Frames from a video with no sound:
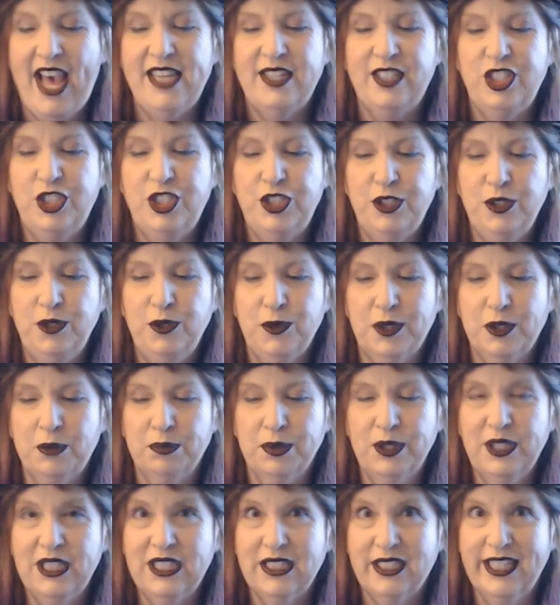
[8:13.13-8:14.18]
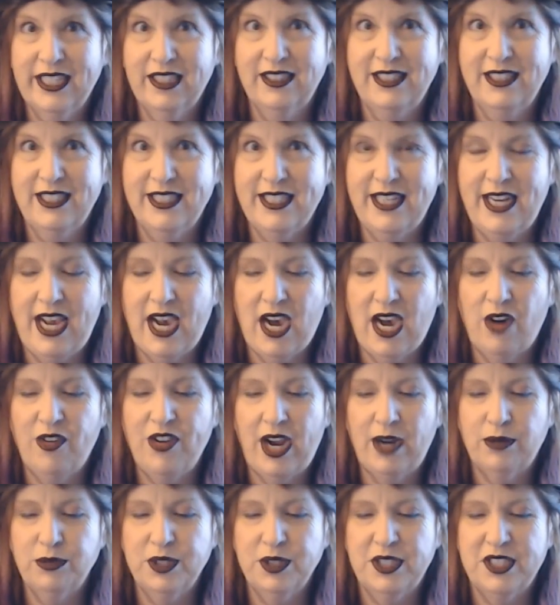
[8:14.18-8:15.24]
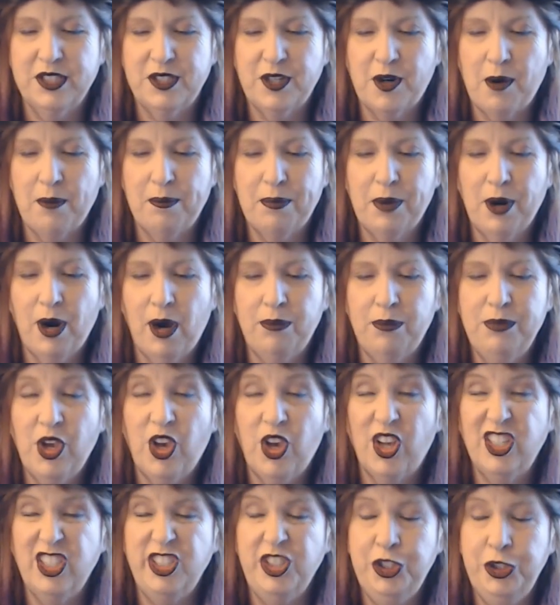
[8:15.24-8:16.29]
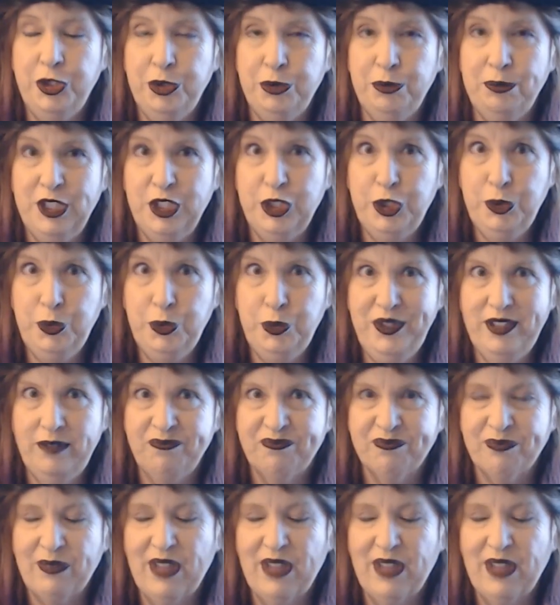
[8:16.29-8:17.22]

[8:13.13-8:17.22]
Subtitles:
To completely cleanse it out, I would start probably on a new moon,